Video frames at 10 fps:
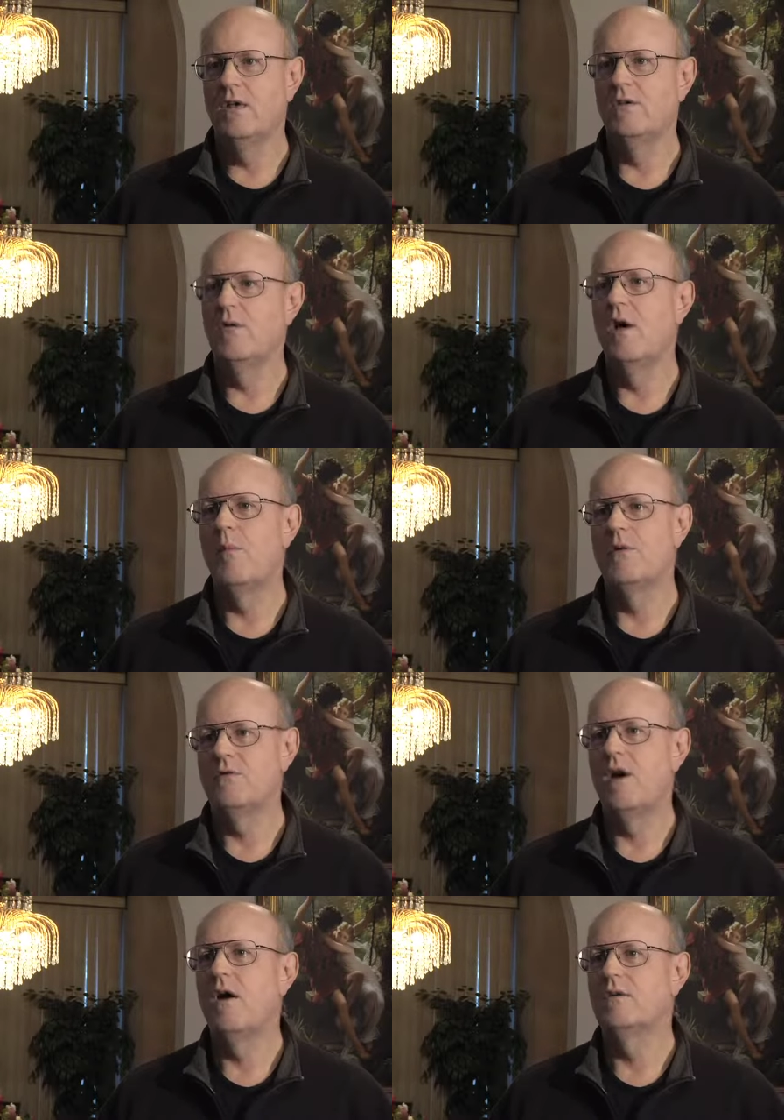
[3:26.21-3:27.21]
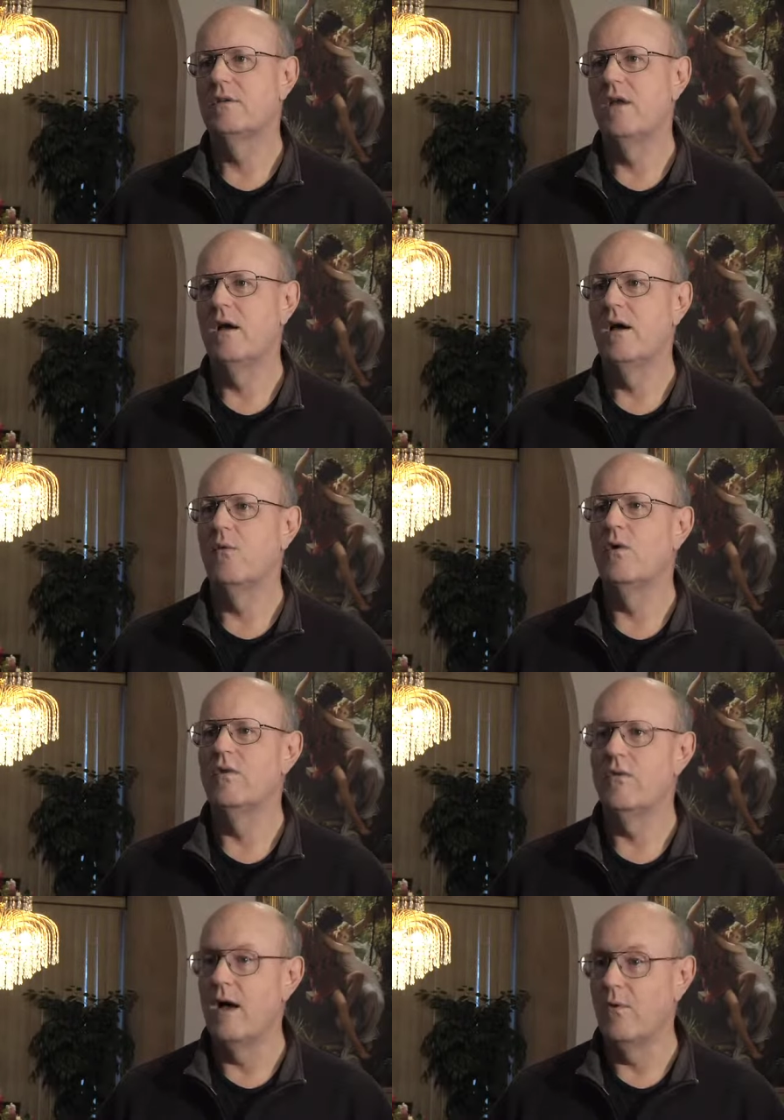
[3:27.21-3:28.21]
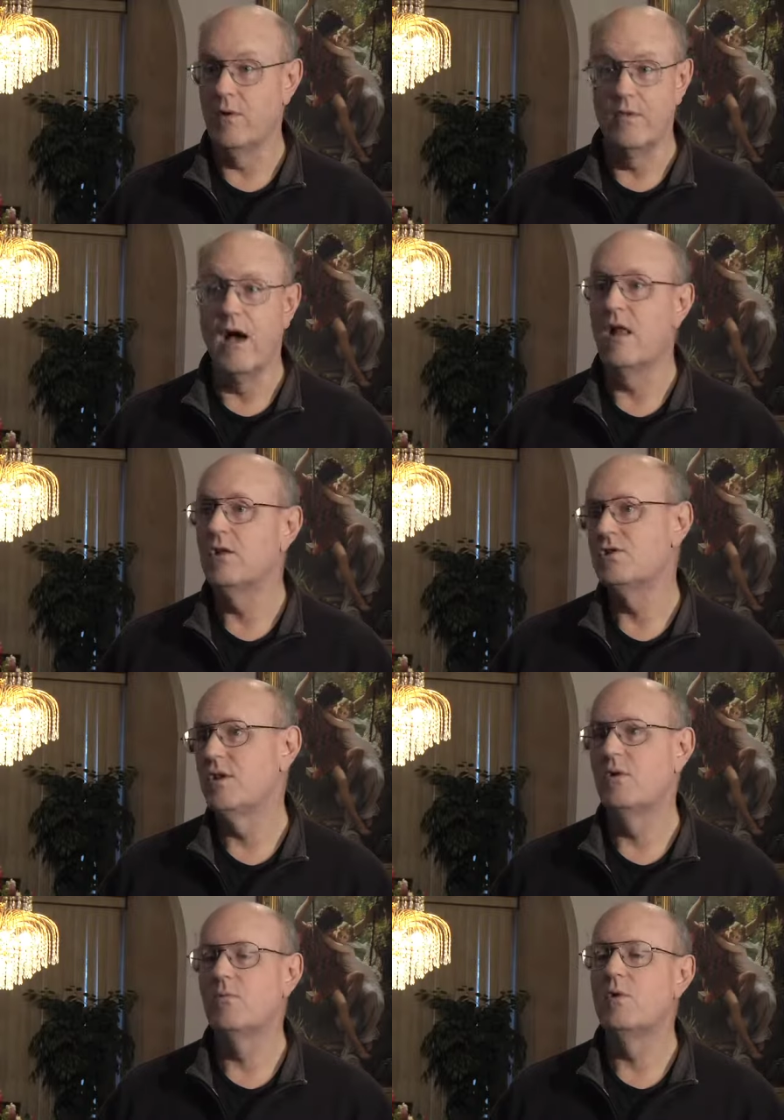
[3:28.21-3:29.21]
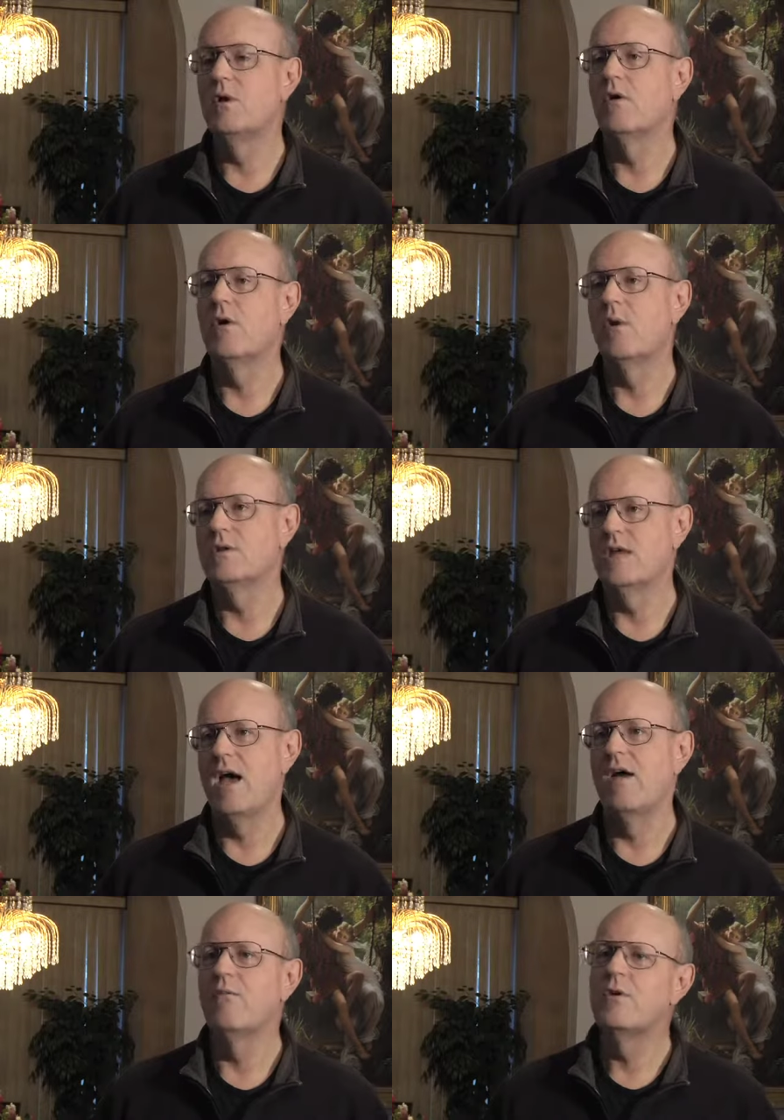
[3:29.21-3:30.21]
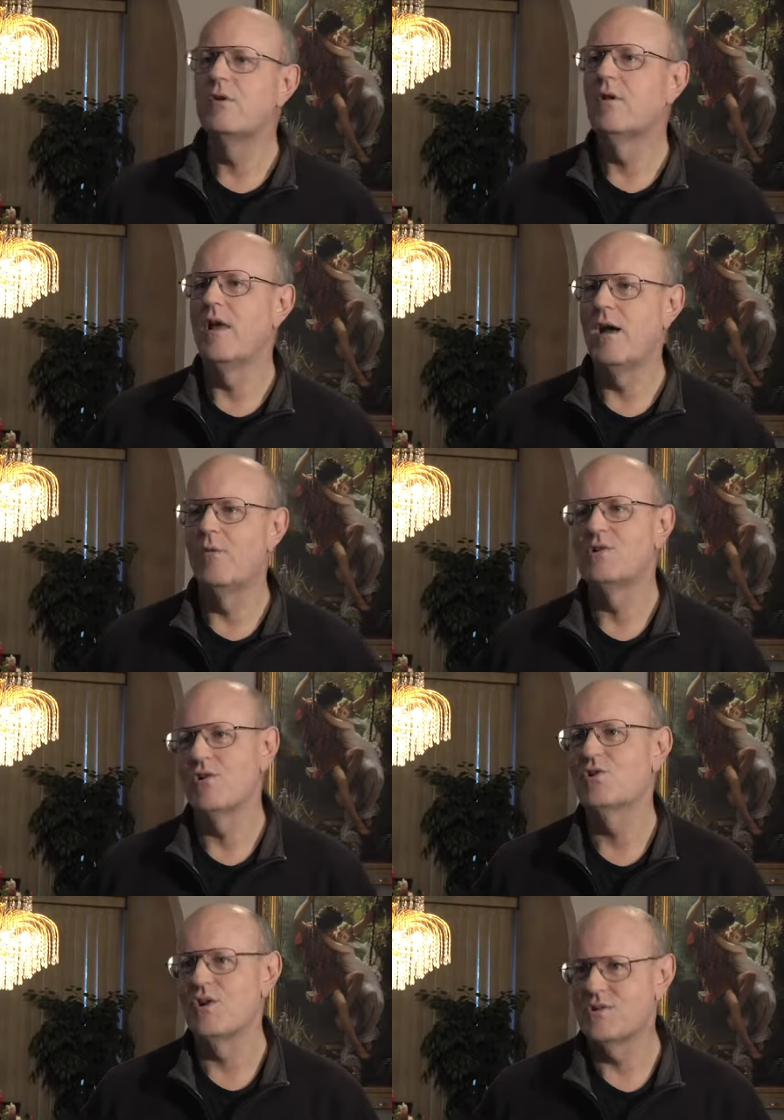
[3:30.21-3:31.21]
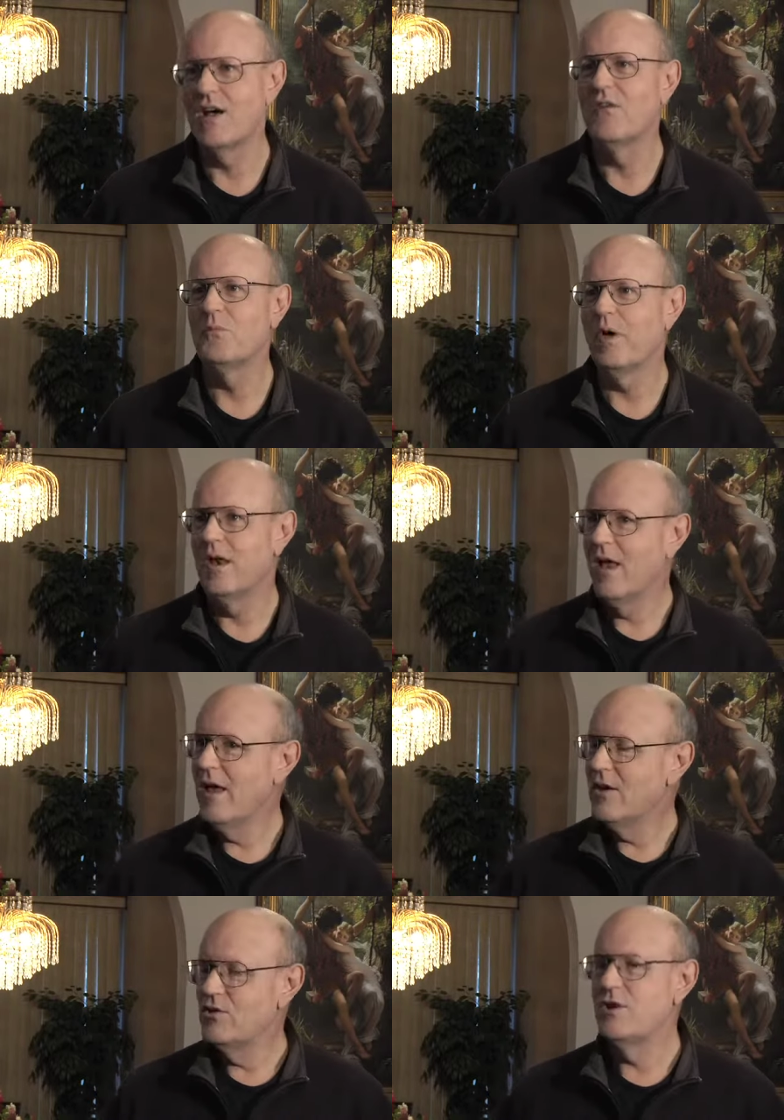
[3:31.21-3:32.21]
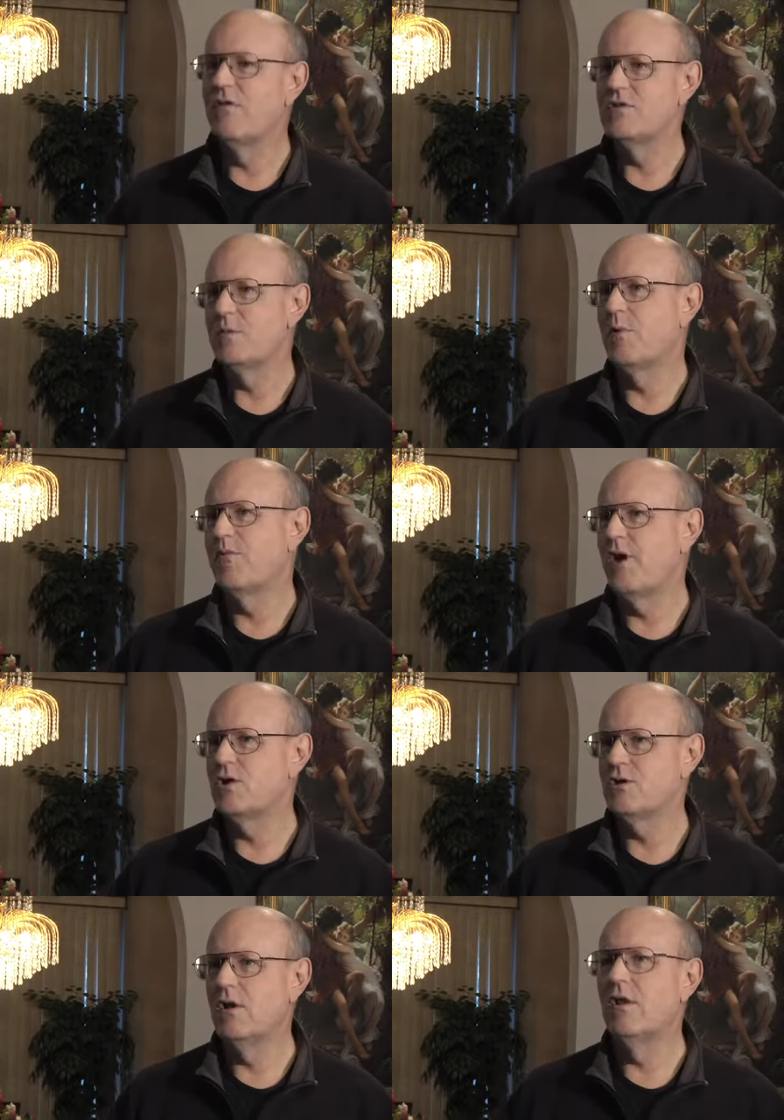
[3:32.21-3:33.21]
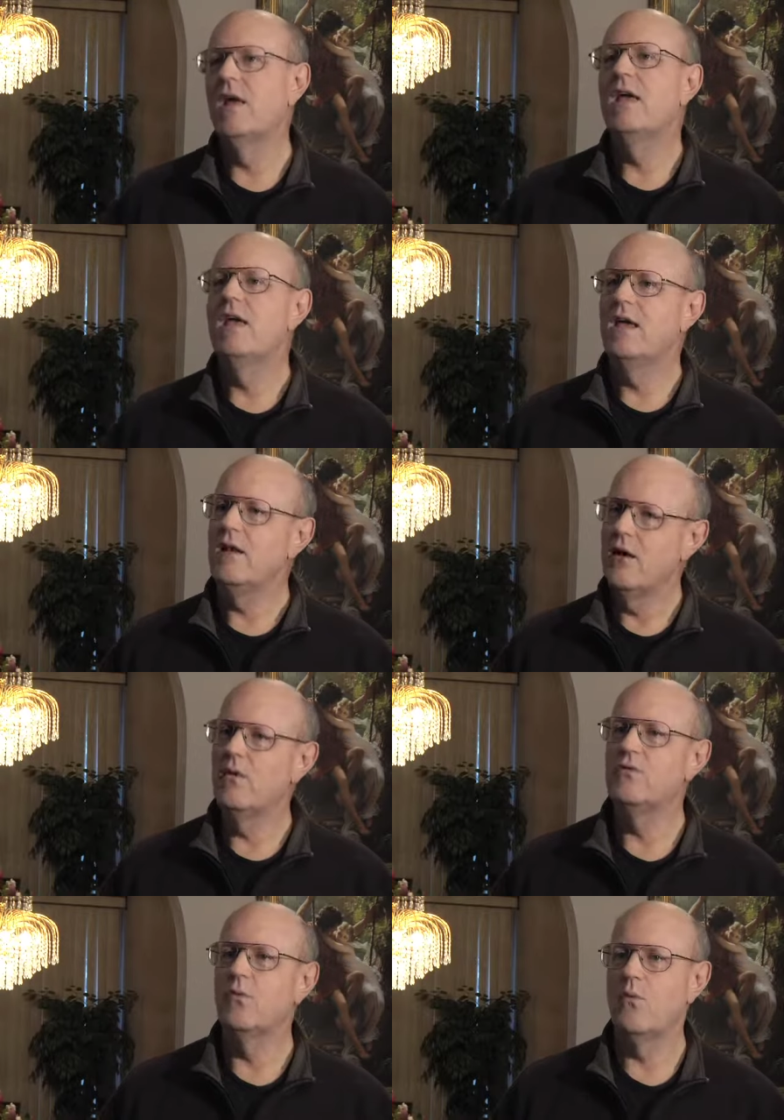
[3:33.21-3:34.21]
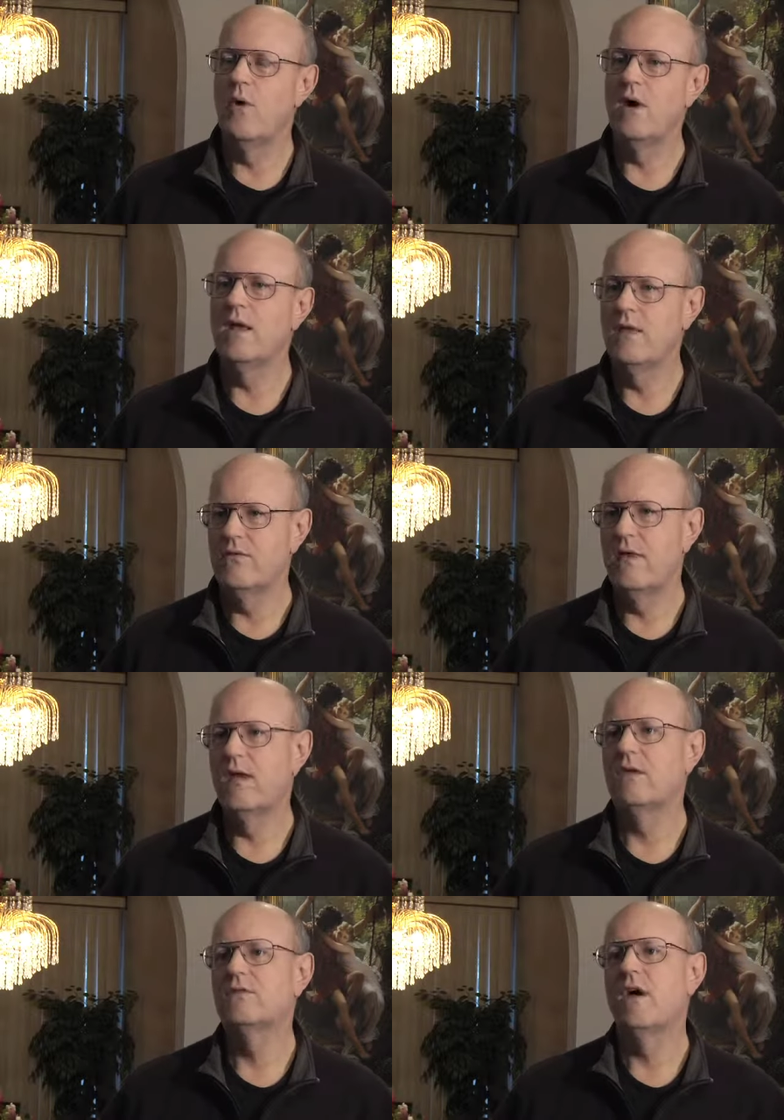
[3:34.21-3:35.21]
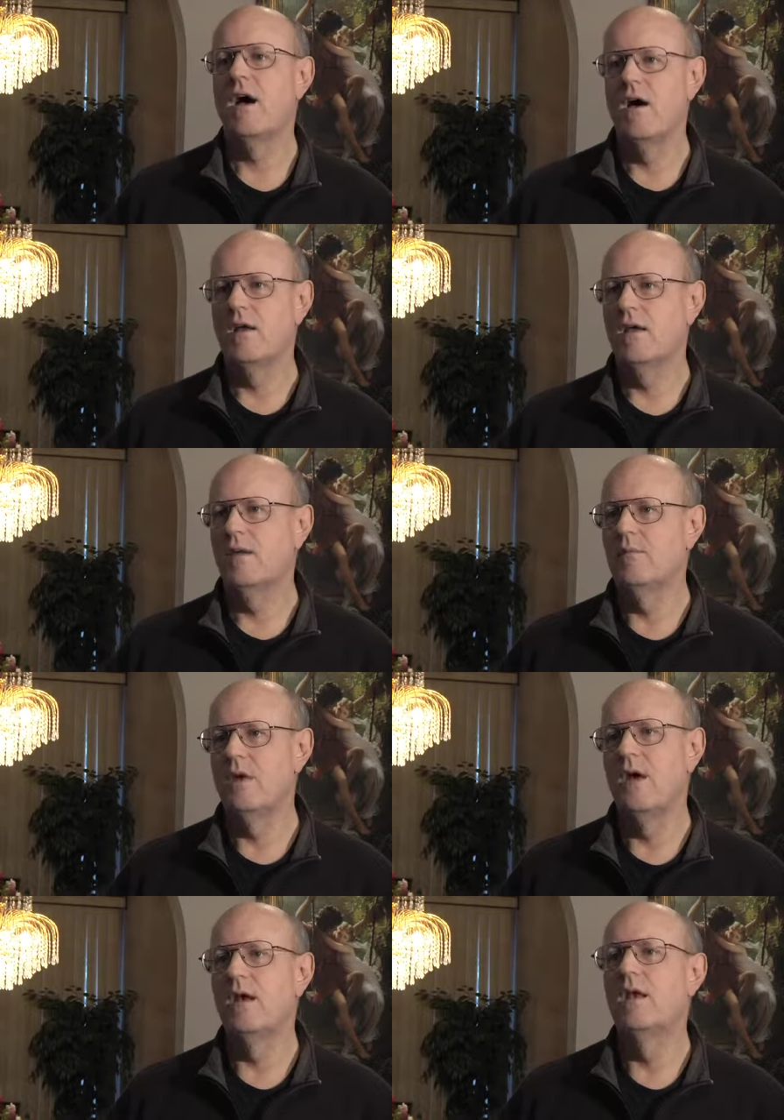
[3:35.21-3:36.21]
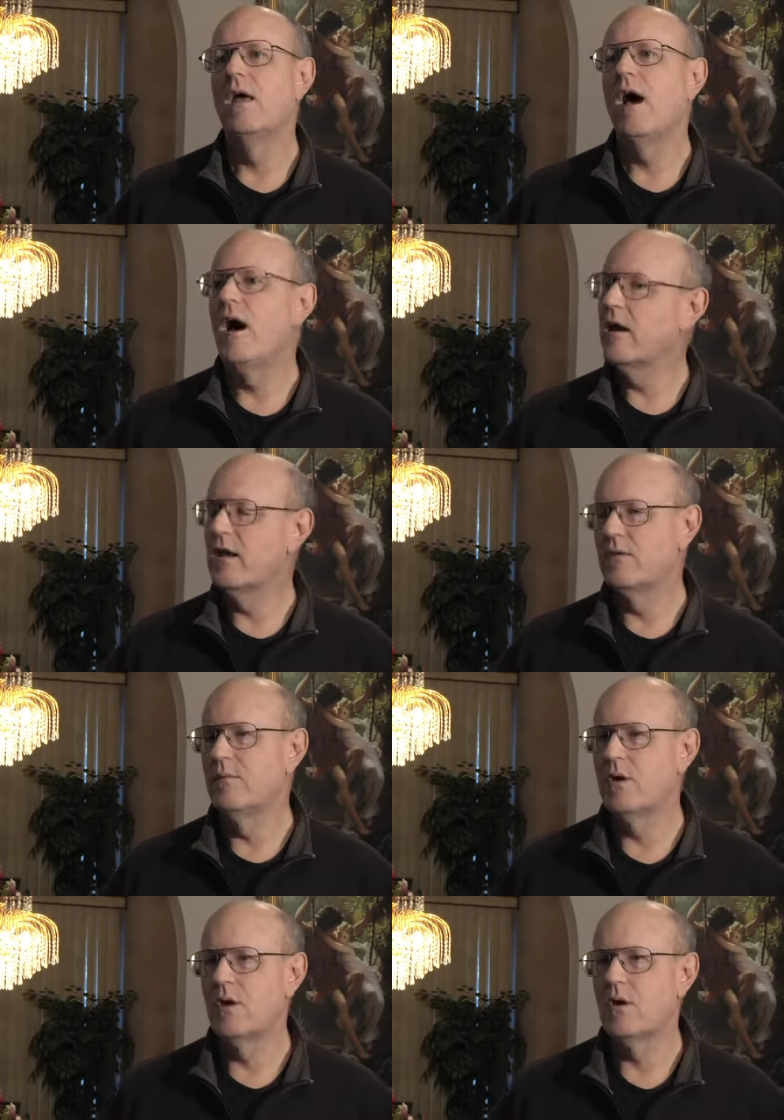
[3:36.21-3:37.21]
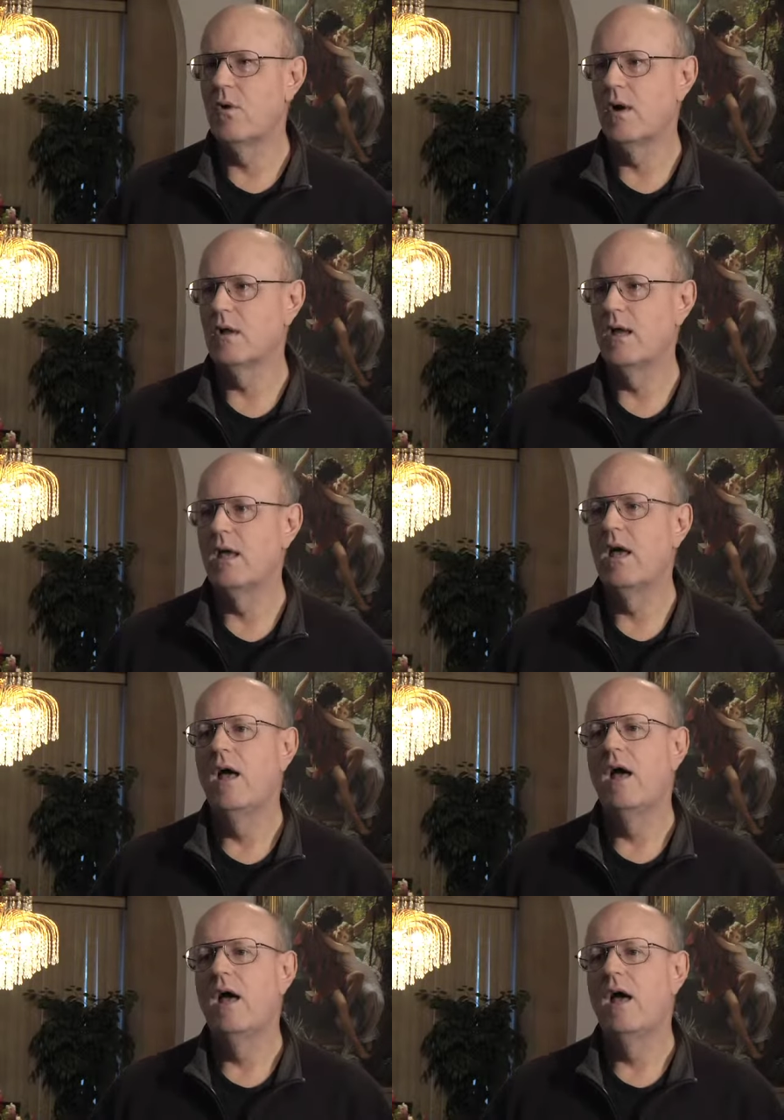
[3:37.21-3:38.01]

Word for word: to help us out uh, with, no with knowledge that we don't always have. We do a lot of research ourselves, but Jeff is a professional. He knows where to get things, how to get them done, how to get them done quickly.